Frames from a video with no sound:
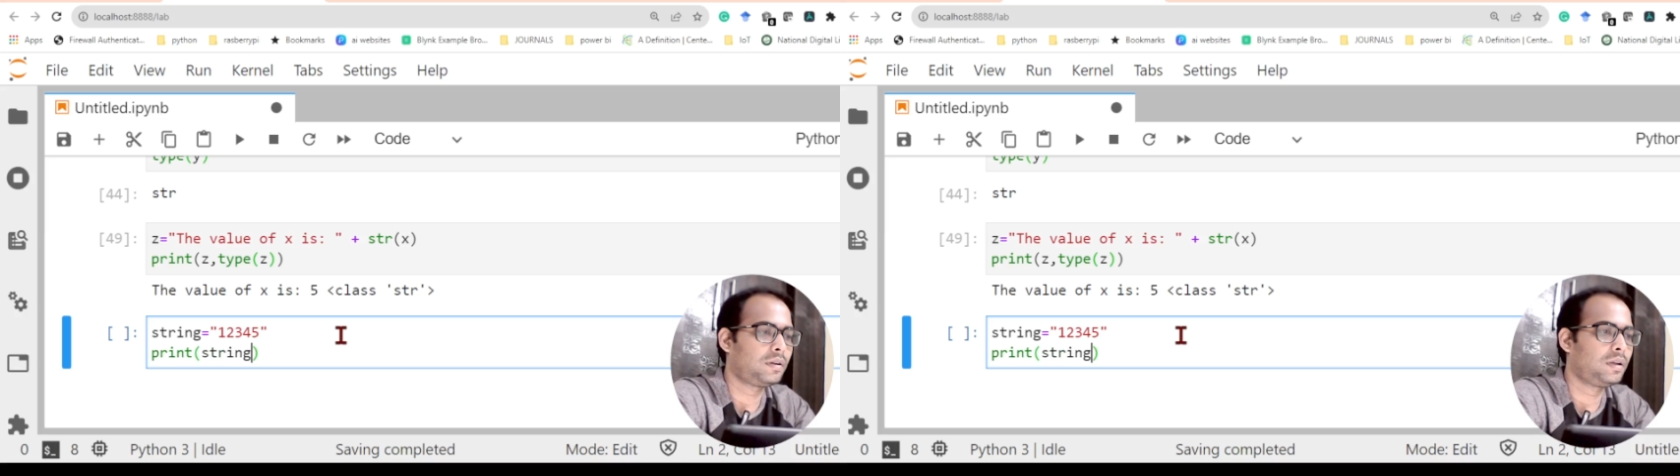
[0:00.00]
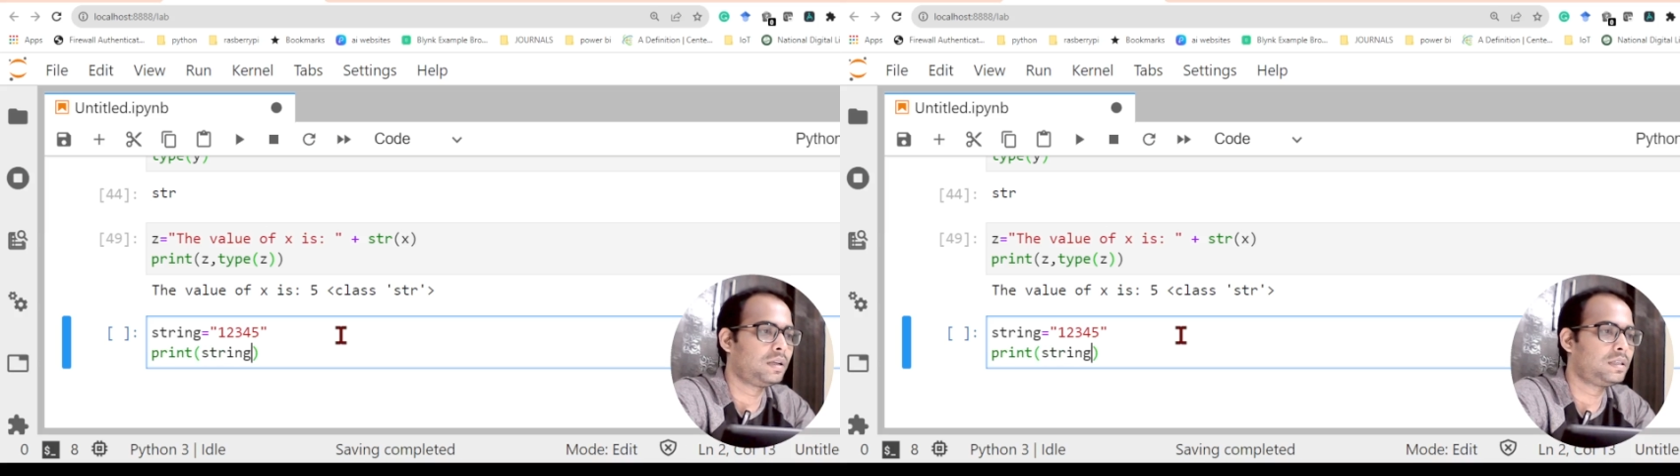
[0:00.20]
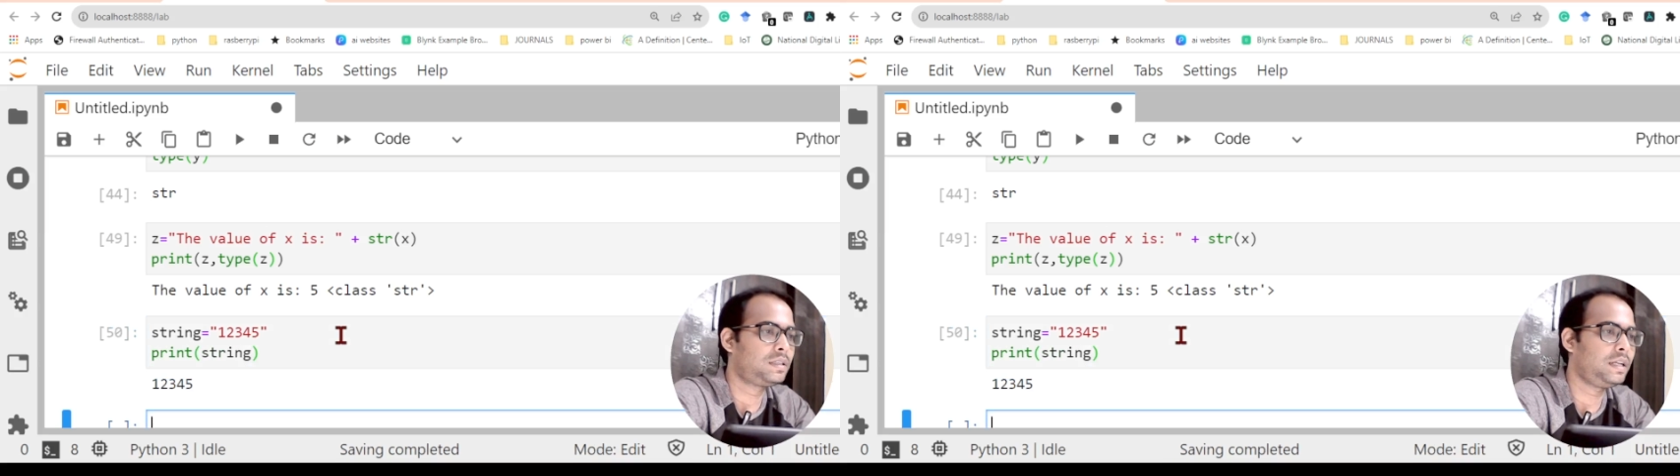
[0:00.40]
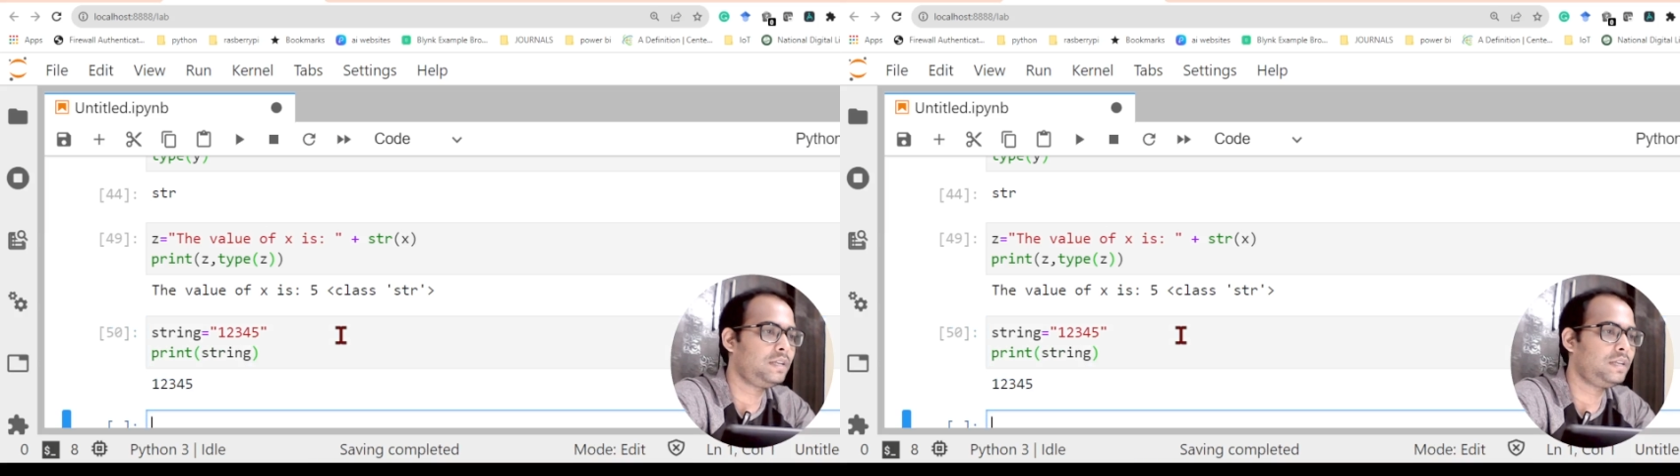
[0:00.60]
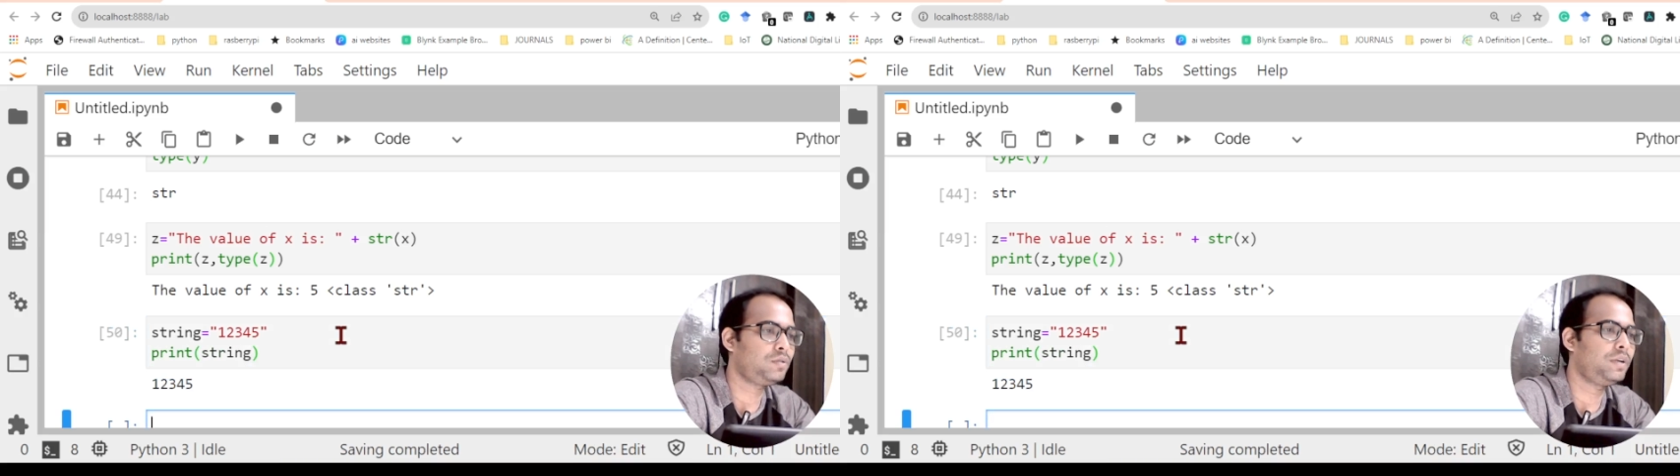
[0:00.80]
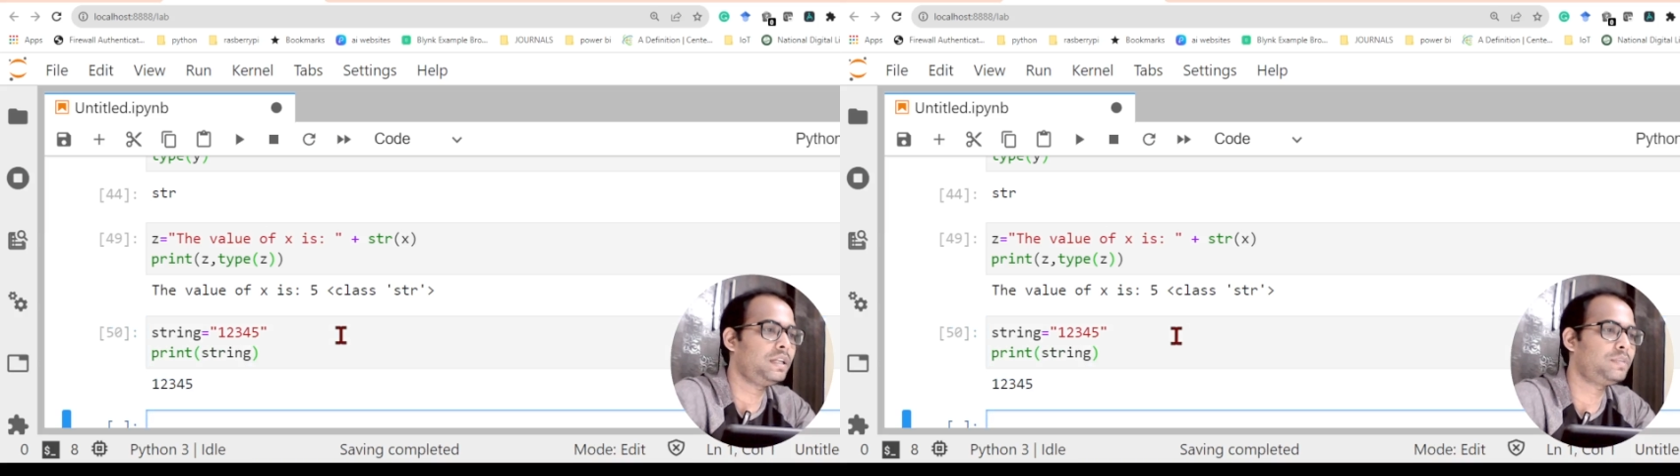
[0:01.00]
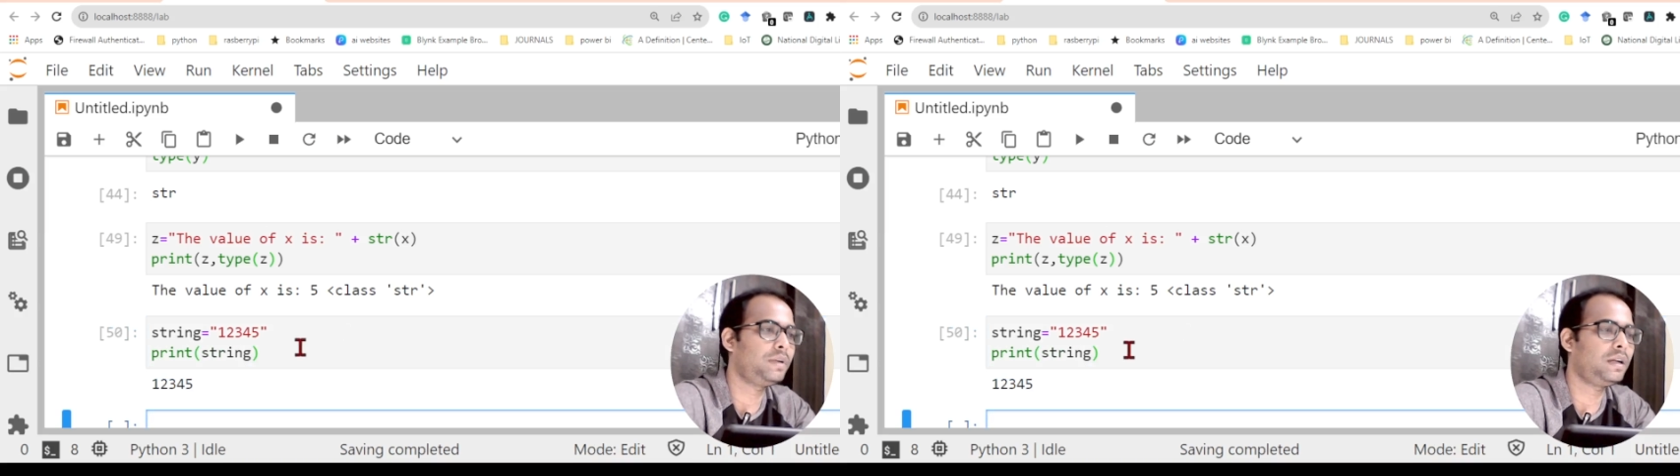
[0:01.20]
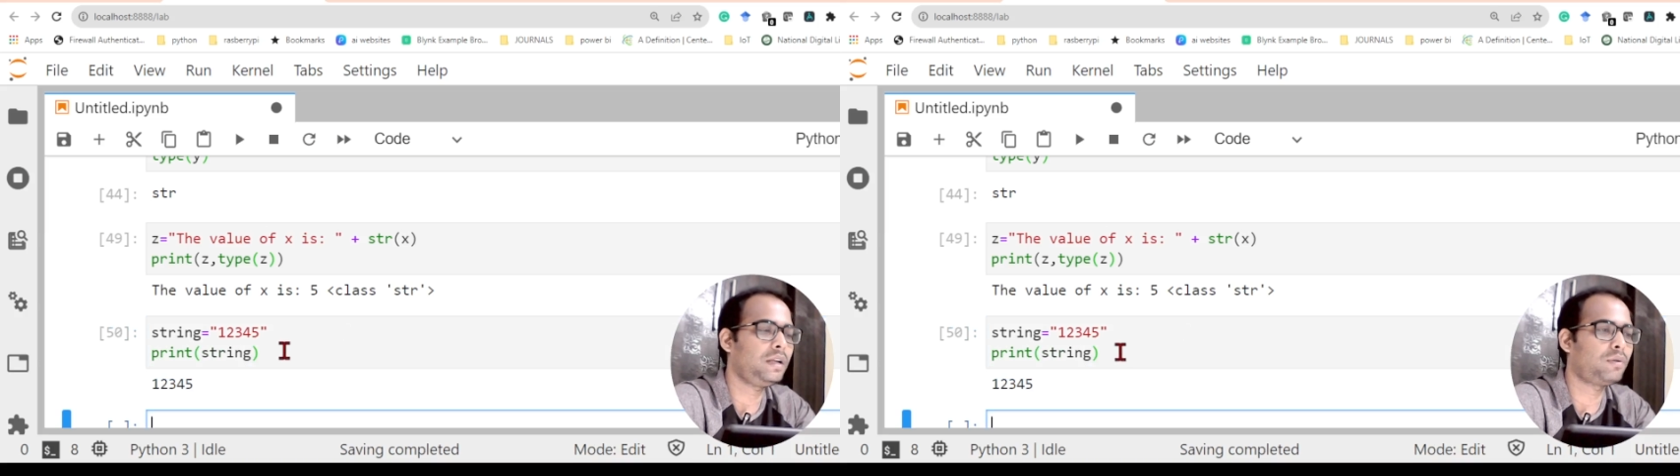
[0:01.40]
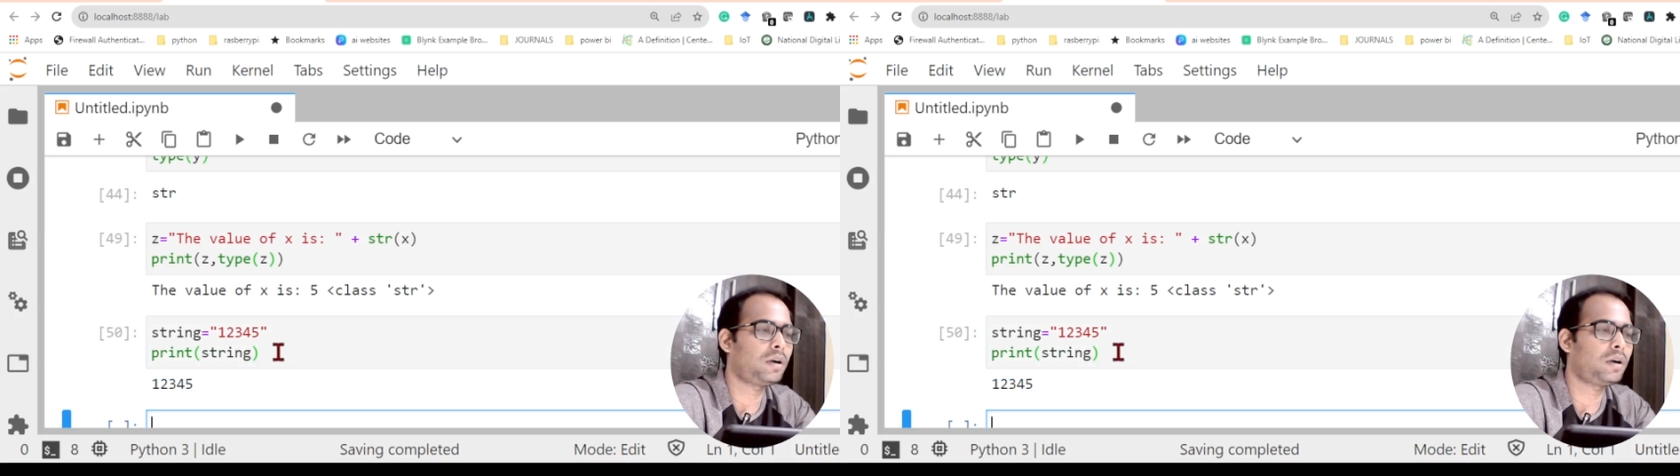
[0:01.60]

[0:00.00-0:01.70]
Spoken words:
string, so it is printing